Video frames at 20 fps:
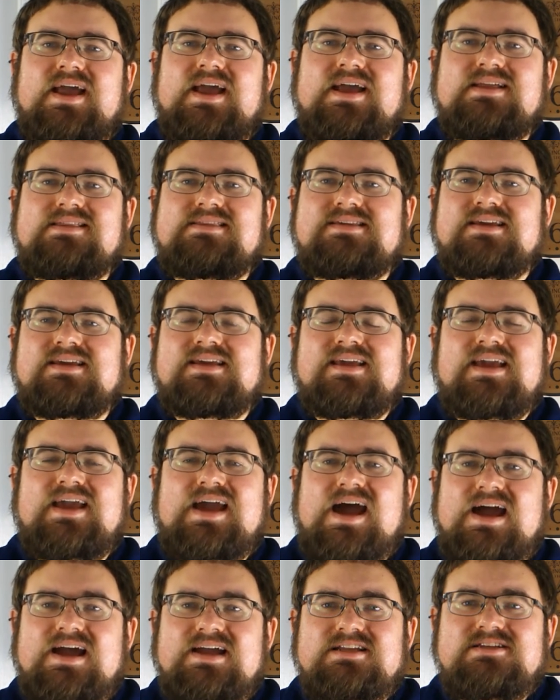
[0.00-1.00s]
and to
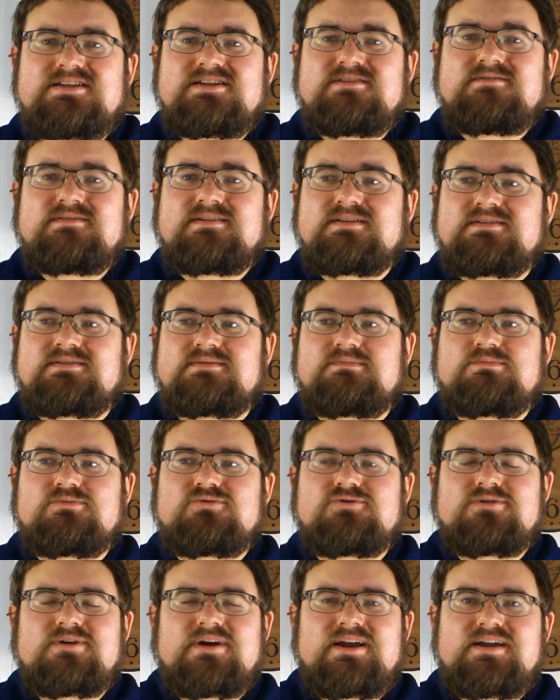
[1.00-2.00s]
guide you into
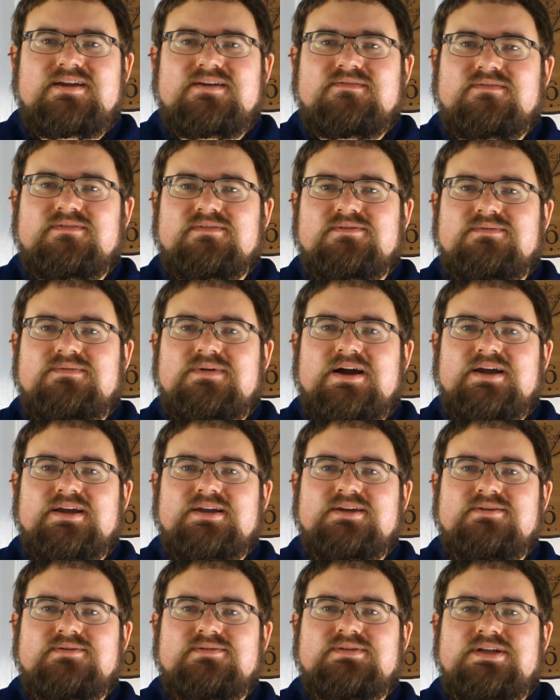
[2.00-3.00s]
praying for
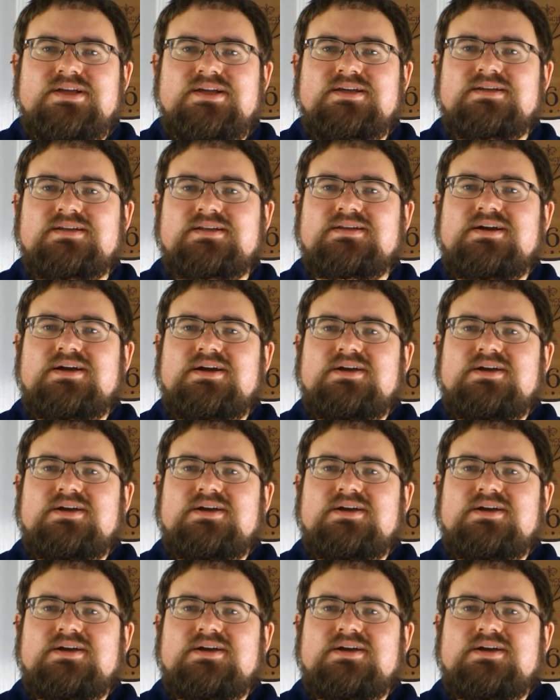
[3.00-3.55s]
what you need.